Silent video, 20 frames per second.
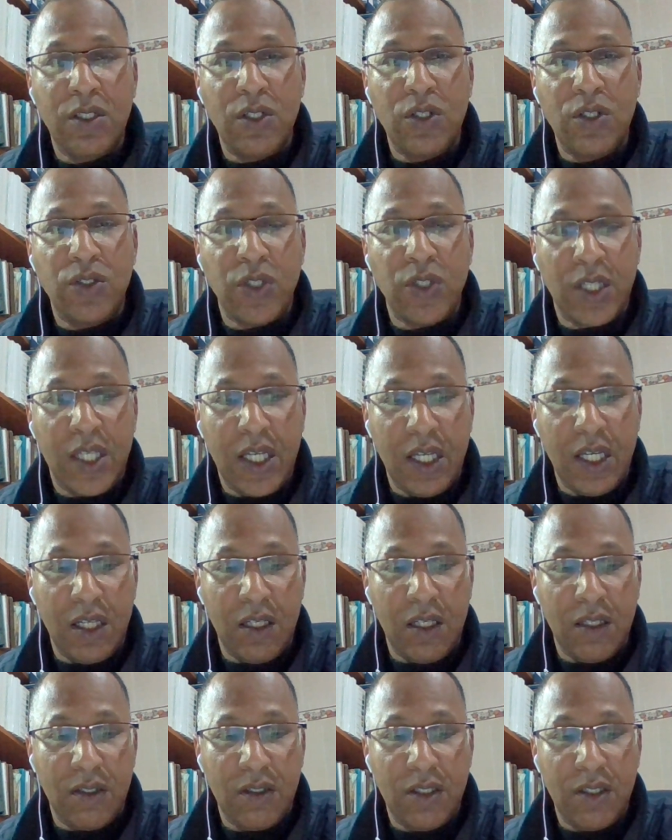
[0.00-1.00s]
to
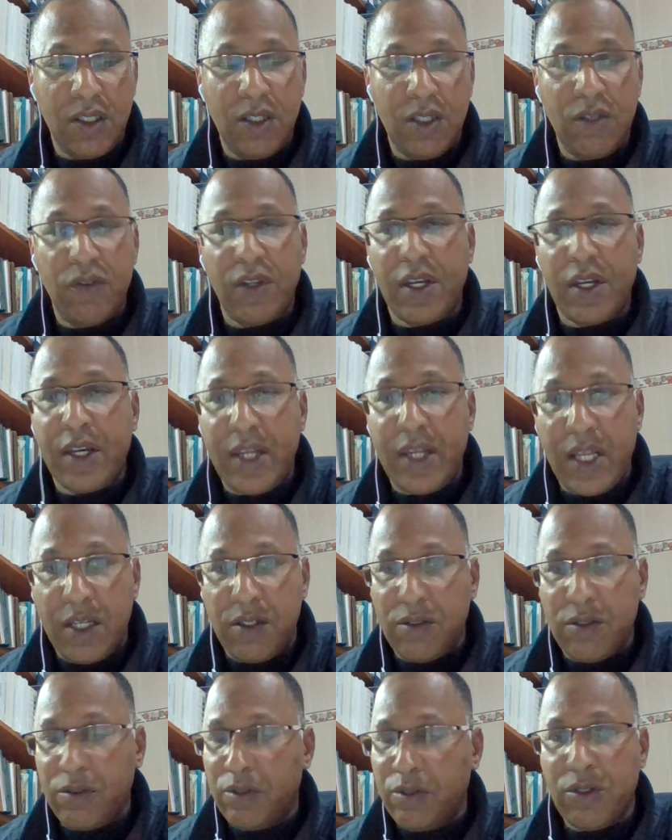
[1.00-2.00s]
kill
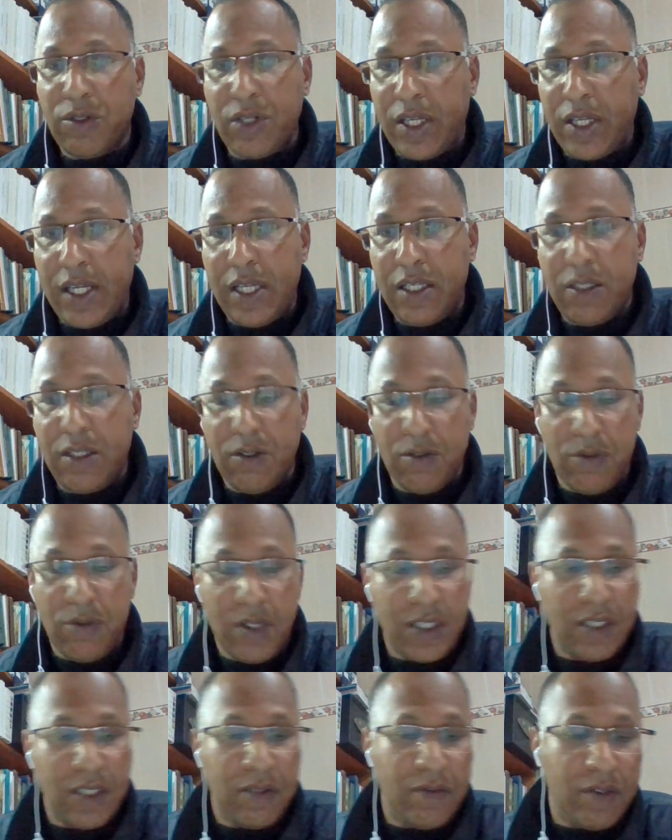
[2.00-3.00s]
Fernando or Ali or
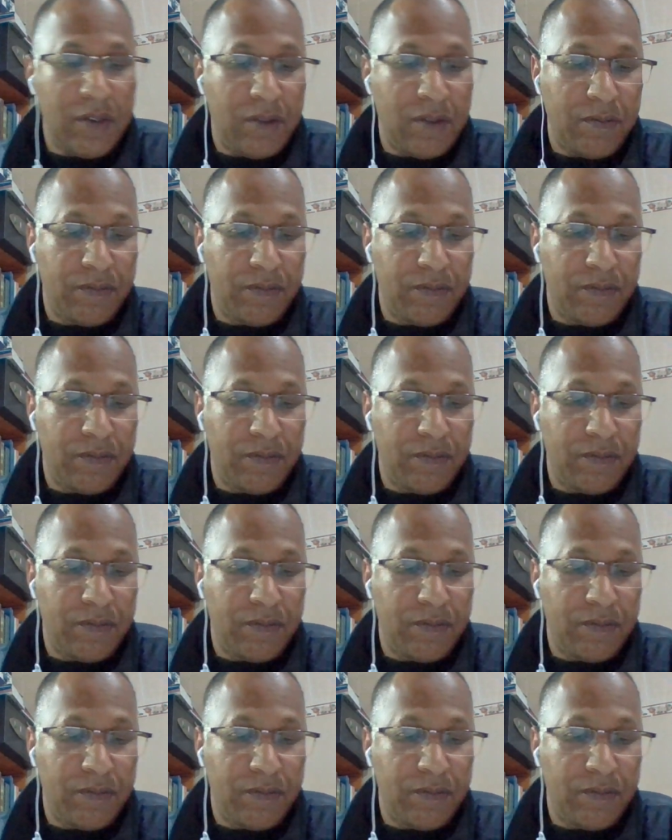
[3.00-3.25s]
whatever.